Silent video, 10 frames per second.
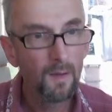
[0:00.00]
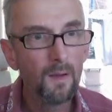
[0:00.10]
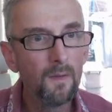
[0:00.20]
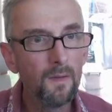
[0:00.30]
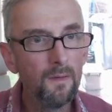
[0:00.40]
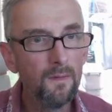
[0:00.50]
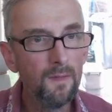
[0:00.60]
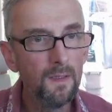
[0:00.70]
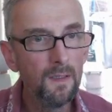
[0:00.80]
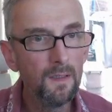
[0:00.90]
Then
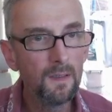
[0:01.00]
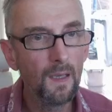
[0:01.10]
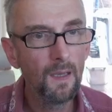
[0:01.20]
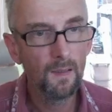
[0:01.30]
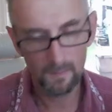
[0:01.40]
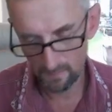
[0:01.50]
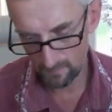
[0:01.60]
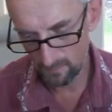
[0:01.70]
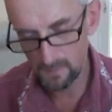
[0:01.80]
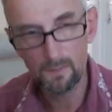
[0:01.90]
D again, I'm going to
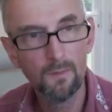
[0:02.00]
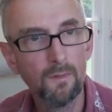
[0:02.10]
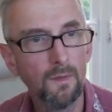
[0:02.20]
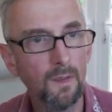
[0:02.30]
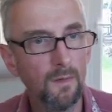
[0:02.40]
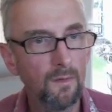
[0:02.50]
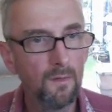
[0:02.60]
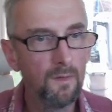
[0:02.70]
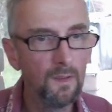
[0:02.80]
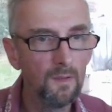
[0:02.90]
reduce D. So
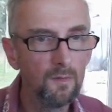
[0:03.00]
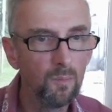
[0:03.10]
D is